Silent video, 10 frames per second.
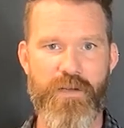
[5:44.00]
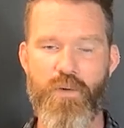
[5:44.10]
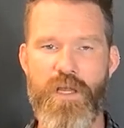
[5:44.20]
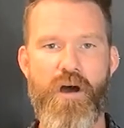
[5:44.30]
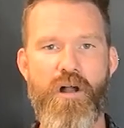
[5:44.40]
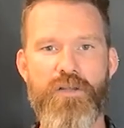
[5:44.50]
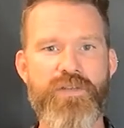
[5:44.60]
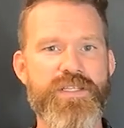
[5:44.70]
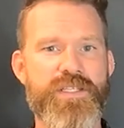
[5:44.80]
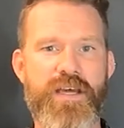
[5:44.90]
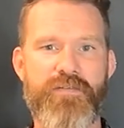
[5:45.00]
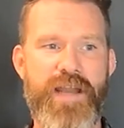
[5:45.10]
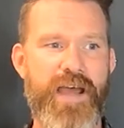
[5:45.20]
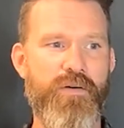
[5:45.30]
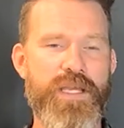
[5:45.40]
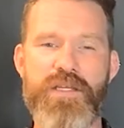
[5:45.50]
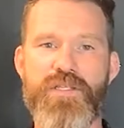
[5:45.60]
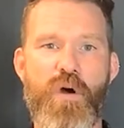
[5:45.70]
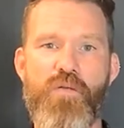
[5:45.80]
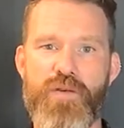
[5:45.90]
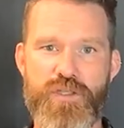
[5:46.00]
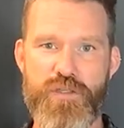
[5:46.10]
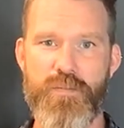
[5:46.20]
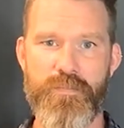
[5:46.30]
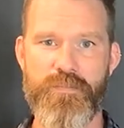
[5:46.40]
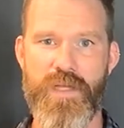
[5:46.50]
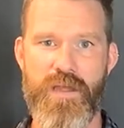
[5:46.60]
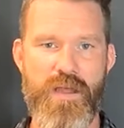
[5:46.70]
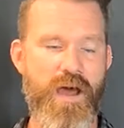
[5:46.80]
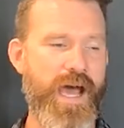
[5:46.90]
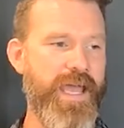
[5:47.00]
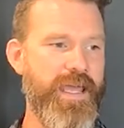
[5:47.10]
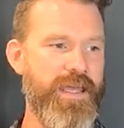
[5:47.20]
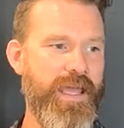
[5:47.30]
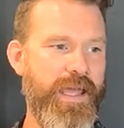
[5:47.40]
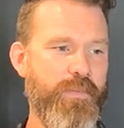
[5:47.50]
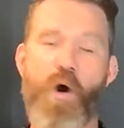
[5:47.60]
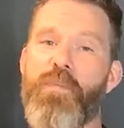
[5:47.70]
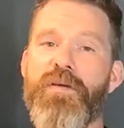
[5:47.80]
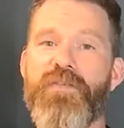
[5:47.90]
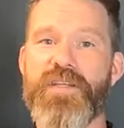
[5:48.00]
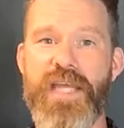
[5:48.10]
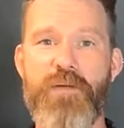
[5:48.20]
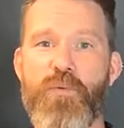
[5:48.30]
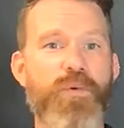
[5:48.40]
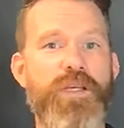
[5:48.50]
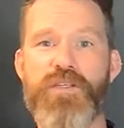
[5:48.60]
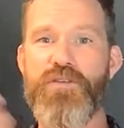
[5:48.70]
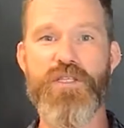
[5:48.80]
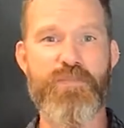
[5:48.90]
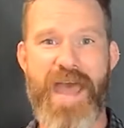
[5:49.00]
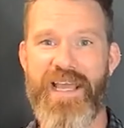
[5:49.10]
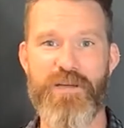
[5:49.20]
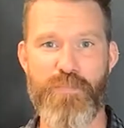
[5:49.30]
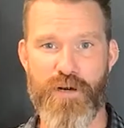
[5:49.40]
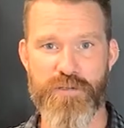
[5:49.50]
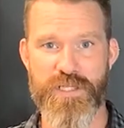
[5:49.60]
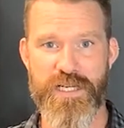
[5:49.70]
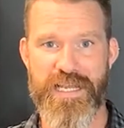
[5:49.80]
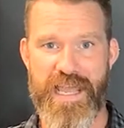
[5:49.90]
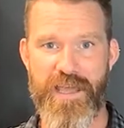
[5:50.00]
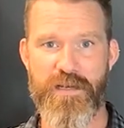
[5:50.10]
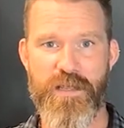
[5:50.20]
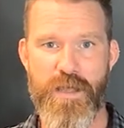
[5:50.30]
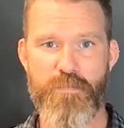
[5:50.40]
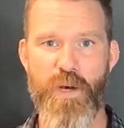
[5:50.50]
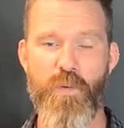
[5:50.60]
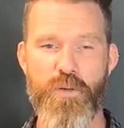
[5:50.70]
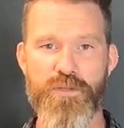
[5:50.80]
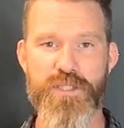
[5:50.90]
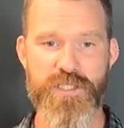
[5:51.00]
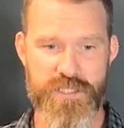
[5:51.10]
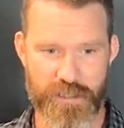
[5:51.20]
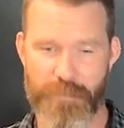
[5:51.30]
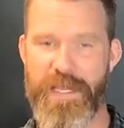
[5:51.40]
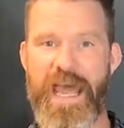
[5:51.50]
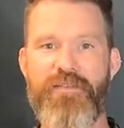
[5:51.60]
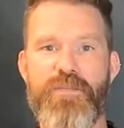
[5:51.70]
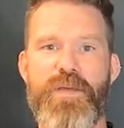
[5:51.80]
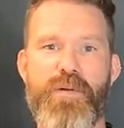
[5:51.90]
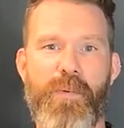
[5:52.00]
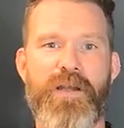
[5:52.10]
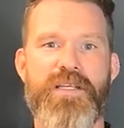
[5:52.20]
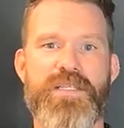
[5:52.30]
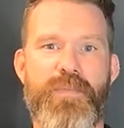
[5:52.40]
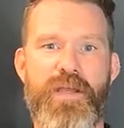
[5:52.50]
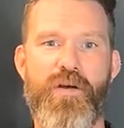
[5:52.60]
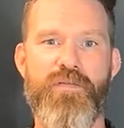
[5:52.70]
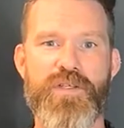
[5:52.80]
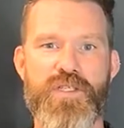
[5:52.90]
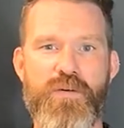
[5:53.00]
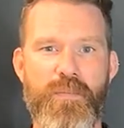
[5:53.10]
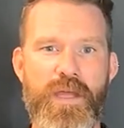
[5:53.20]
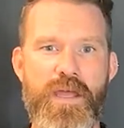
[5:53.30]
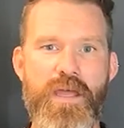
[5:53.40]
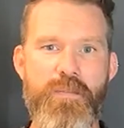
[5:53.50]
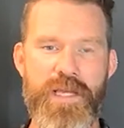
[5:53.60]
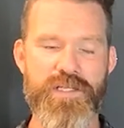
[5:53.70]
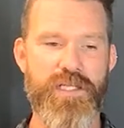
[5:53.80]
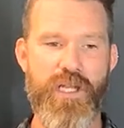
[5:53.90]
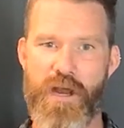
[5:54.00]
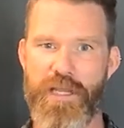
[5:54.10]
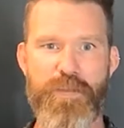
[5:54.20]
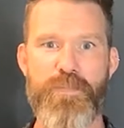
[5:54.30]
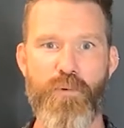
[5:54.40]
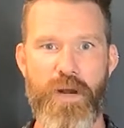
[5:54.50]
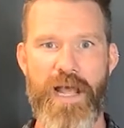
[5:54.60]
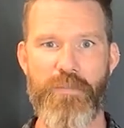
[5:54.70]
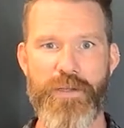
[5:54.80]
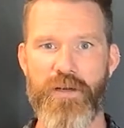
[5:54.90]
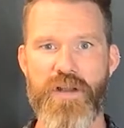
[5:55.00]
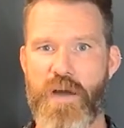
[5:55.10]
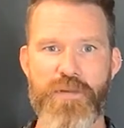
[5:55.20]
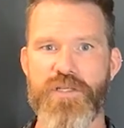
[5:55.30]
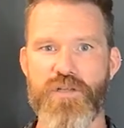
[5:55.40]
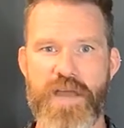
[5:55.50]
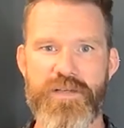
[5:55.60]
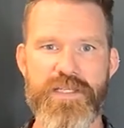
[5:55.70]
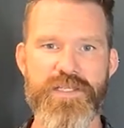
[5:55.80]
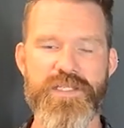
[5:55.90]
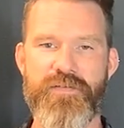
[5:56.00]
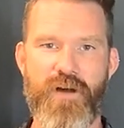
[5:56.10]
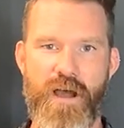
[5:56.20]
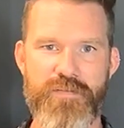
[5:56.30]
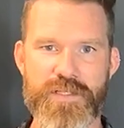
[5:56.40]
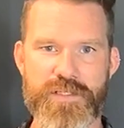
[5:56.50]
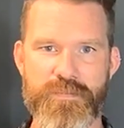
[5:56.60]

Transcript: All of this stuff now is over Zoom. I am hoping for the day when we can do this back in person again, but we will still be having people participate over Zoom because a lot of the people we're helping are not within driving distance of our office.